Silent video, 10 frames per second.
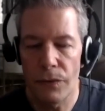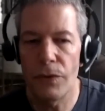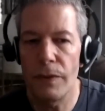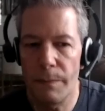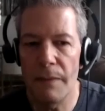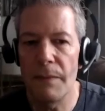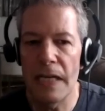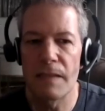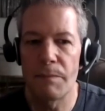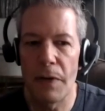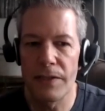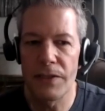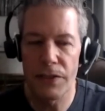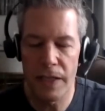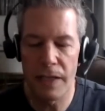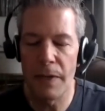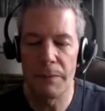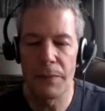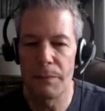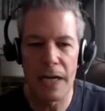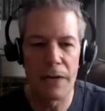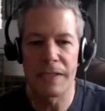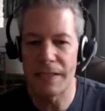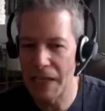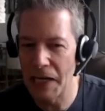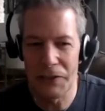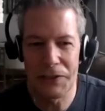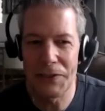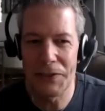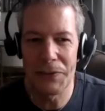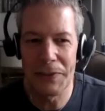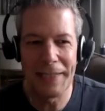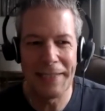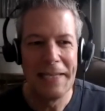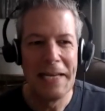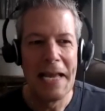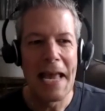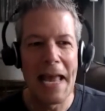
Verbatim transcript: could be my sponsor and i remember but i was scared to do it mm-hmm.